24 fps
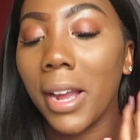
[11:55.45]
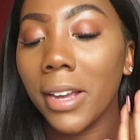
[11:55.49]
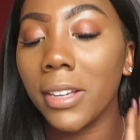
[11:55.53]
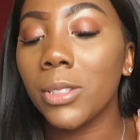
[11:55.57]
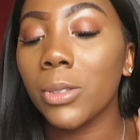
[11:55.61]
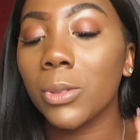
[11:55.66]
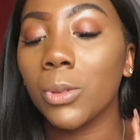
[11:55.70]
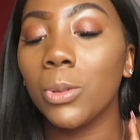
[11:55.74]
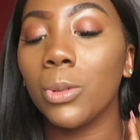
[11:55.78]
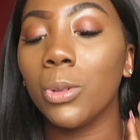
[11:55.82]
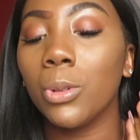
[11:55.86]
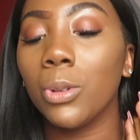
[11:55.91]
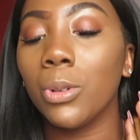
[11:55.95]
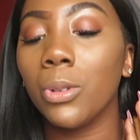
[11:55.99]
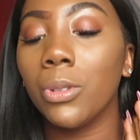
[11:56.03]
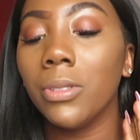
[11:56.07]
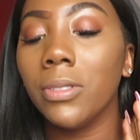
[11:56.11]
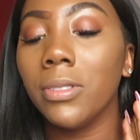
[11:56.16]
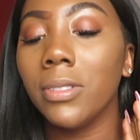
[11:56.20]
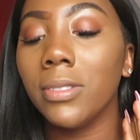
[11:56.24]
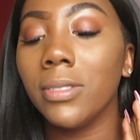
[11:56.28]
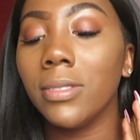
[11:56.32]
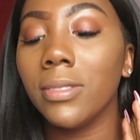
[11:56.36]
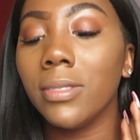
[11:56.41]
high
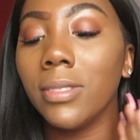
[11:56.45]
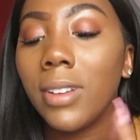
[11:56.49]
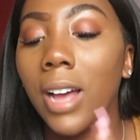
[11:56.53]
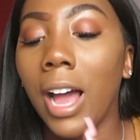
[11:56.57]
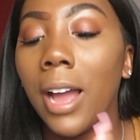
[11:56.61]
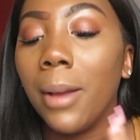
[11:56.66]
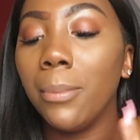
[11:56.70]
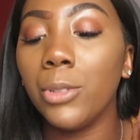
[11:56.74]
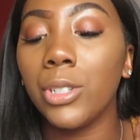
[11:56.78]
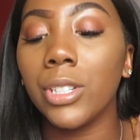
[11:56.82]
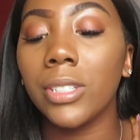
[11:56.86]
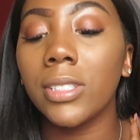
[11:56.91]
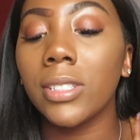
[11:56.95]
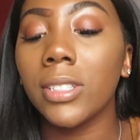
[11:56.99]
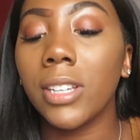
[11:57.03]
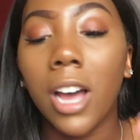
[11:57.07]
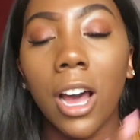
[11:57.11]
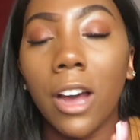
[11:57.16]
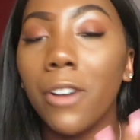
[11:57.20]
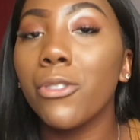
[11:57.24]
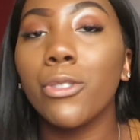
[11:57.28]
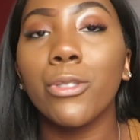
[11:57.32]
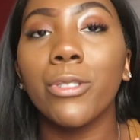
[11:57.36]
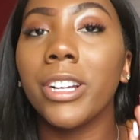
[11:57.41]
school, I'm just
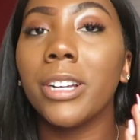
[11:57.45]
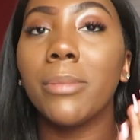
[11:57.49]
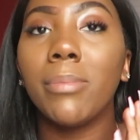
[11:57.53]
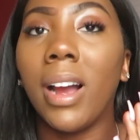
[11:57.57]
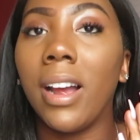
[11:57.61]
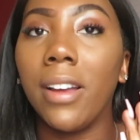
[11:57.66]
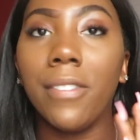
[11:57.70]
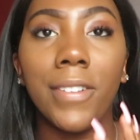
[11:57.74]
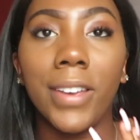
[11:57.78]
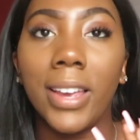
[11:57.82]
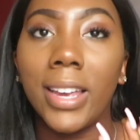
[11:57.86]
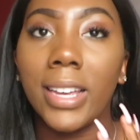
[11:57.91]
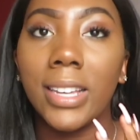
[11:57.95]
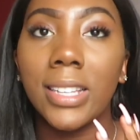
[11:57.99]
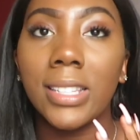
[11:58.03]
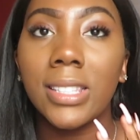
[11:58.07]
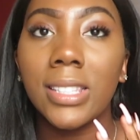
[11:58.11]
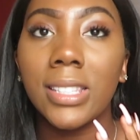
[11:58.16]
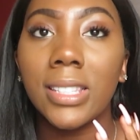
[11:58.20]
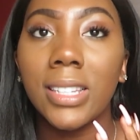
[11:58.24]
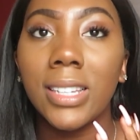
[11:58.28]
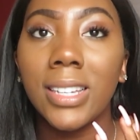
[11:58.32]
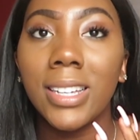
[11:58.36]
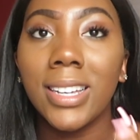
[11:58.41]
covering my
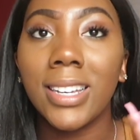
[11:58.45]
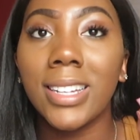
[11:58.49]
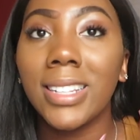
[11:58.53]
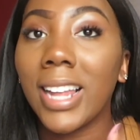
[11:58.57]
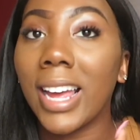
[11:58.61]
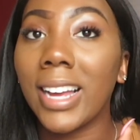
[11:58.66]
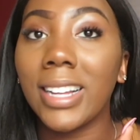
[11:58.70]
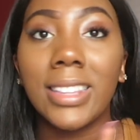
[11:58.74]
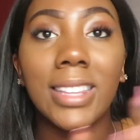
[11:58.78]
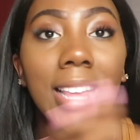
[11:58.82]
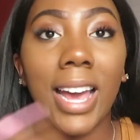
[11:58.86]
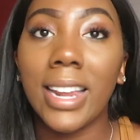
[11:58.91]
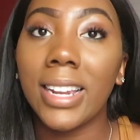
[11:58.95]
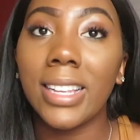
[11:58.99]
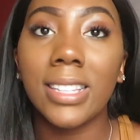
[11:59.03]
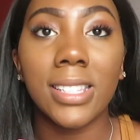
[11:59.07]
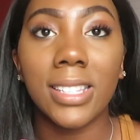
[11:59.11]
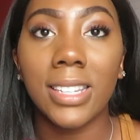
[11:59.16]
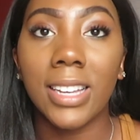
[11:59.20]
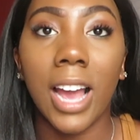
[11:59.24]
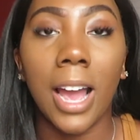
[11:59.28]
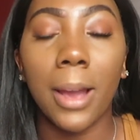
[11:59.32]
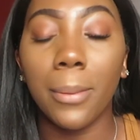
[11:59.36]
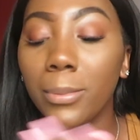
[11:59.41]
face. Like that
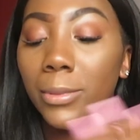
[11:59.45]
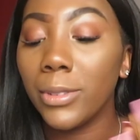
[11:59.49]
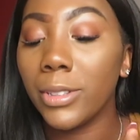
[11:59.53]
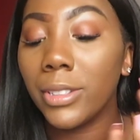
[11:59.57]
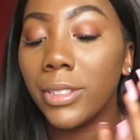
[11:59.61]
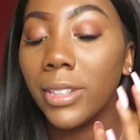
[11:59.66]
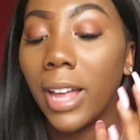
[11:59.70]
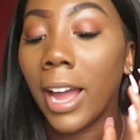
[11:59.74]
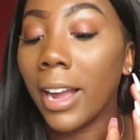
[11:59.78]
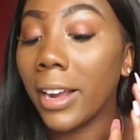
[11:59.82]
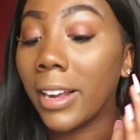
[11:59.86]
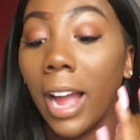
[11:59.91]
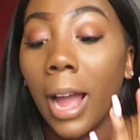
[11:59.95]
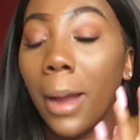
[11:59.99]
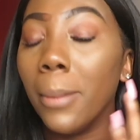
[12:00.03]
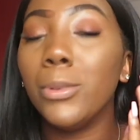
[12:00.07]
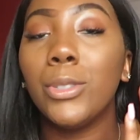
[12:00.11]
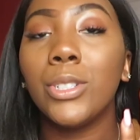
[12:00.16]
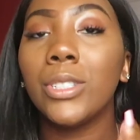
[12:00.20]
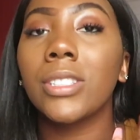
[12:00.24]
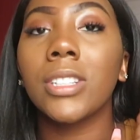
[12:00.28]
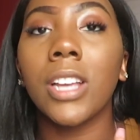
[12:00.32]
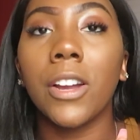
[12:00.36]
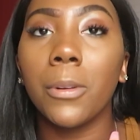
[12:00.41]
is it.
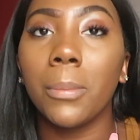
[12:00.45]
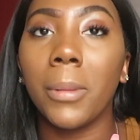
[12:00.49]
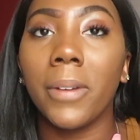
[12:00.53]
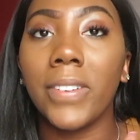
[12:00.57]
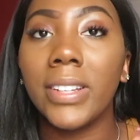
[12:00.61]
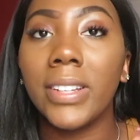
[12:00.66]
I'm just covering